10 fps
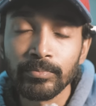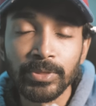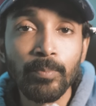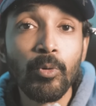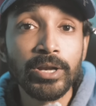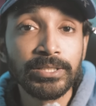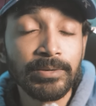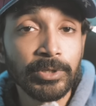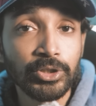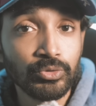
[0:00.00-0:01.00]
Now point
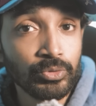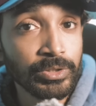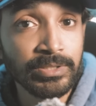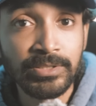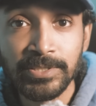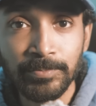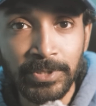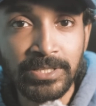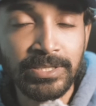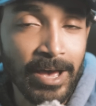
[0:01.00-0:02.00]
number 2 is the
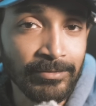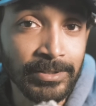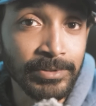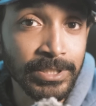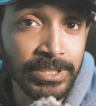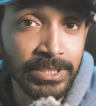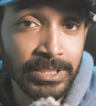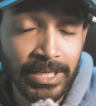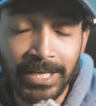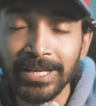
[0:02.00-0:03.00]
spares availability,
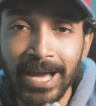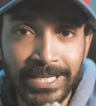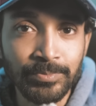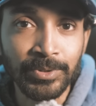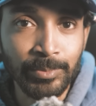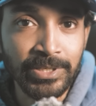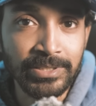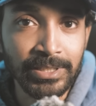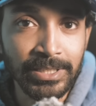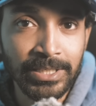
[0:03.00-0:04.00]
a nightmare
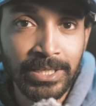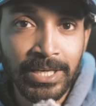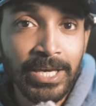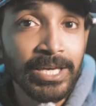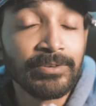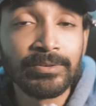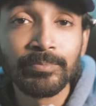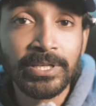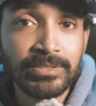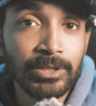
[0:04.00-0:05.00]
basically. Even
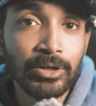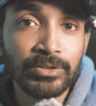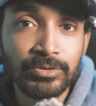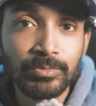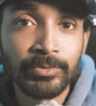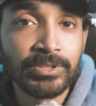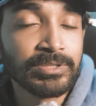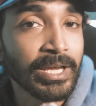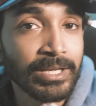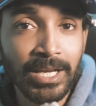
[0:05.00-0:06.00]
basic
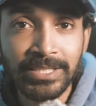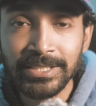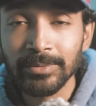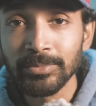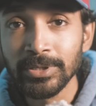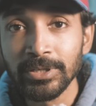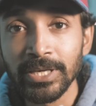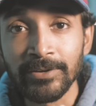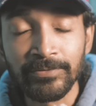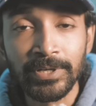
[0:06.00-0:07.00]
consumables like clutch cable,
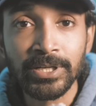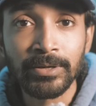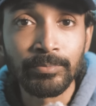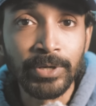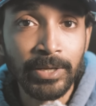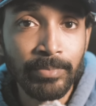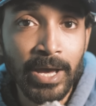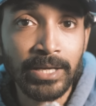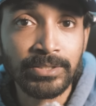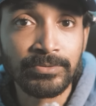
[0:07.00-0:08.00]
air filter, brake
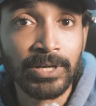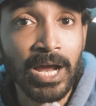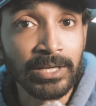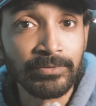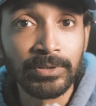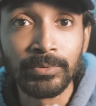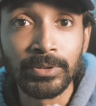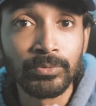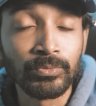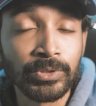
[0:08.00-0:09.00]
pads were
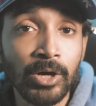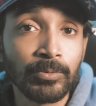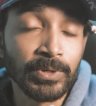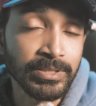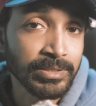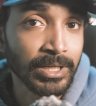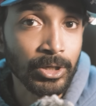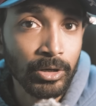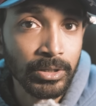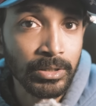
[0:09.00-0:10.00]
unavailable without placing an
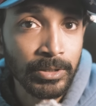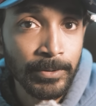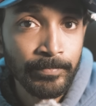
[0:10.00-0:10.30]
order.